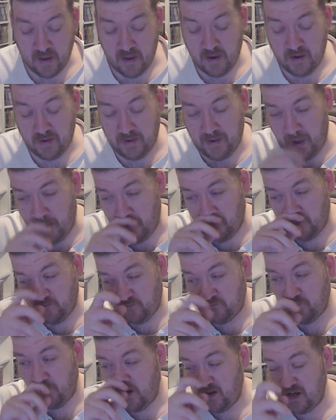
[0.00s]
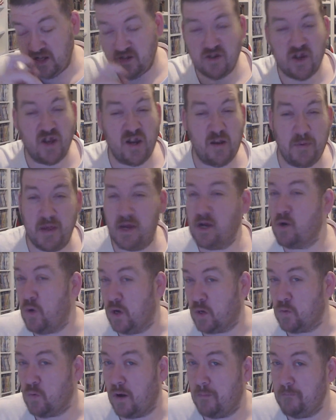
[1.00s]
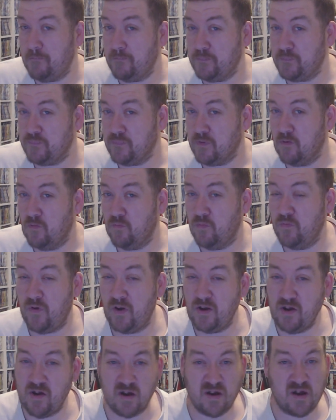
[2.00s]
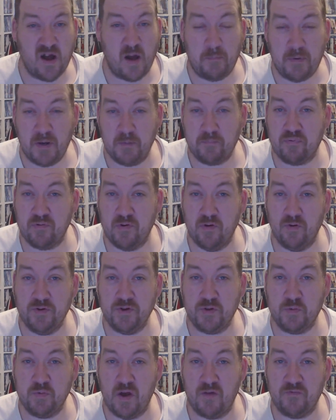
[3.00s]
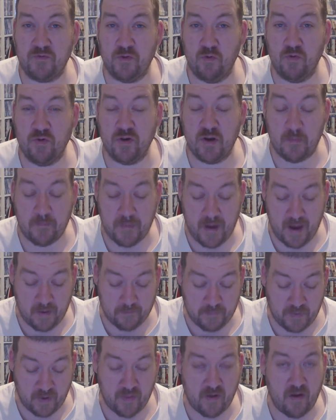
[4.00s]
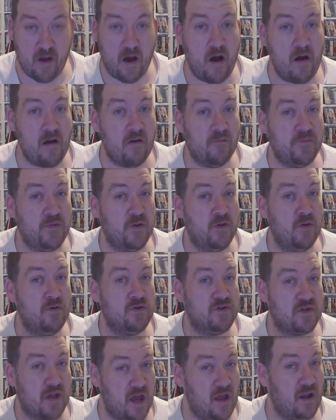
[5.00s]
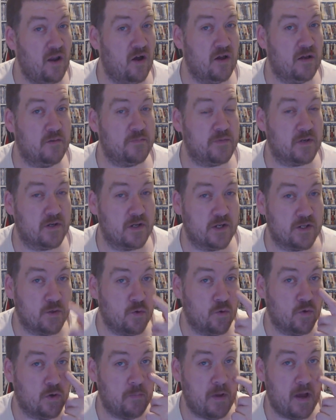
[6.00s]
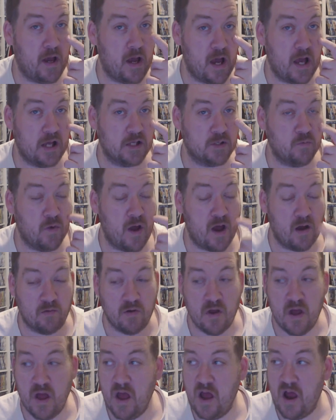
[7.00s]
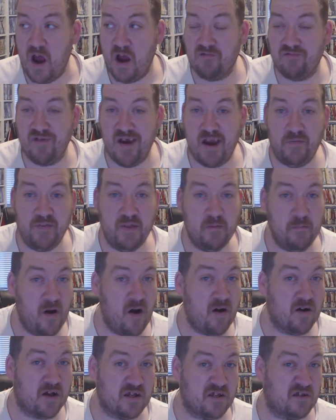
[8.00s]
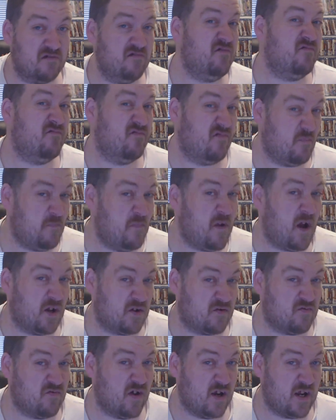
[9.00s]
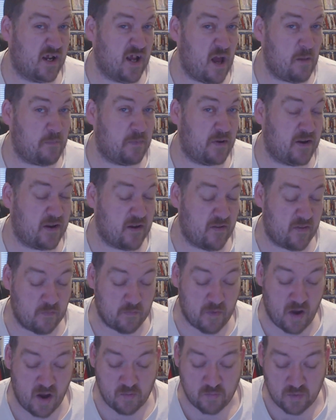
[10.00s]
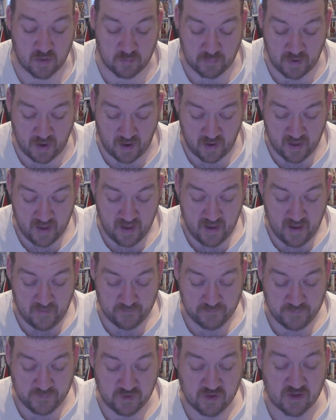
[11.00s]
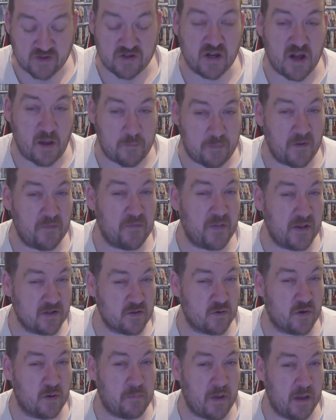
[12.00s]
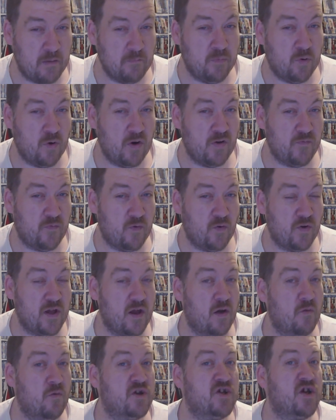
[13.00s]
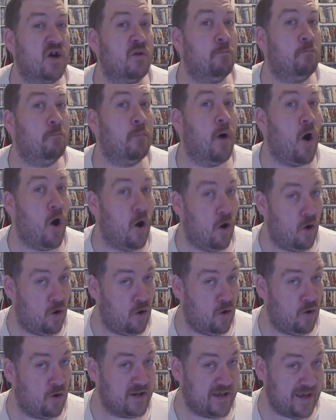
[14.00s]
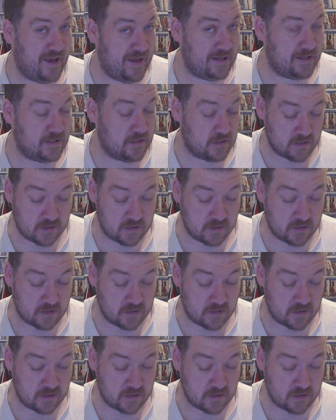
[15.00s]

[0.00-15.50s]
Now, Friday's going to be a quick one. We've only got a couple of pre-orders worth talking about, but there are a few sale items I'm going to talk about as well around the markets there isn't much really happening at the moment but just a couple of things I want to pinpoint for you which are bargains